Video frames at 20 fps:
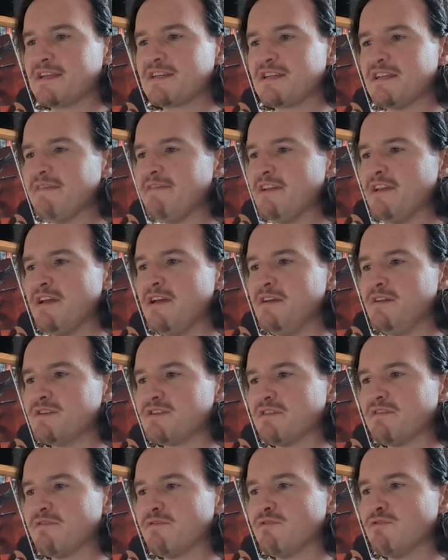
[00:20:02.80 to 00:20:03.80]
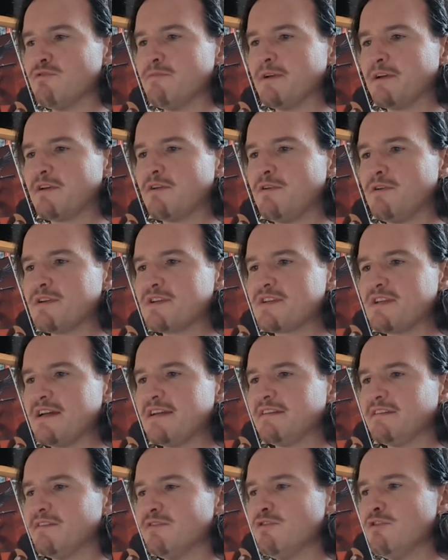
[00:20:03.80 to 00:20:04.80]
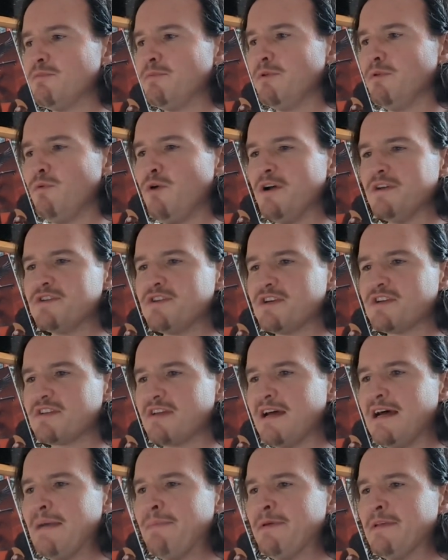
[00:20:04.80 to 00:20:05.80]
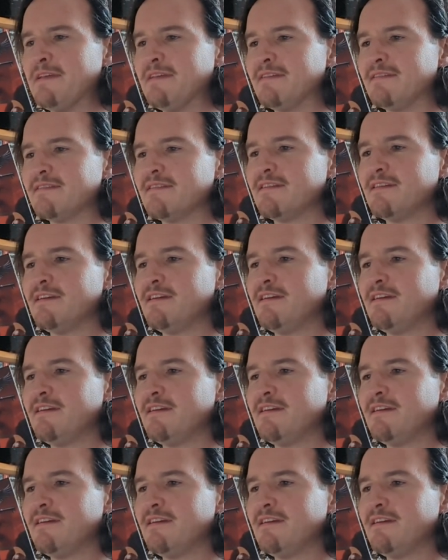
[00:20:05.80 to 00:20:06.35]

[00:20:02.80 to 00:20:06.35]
7 hills of Rome and Constantinople, what just happened?"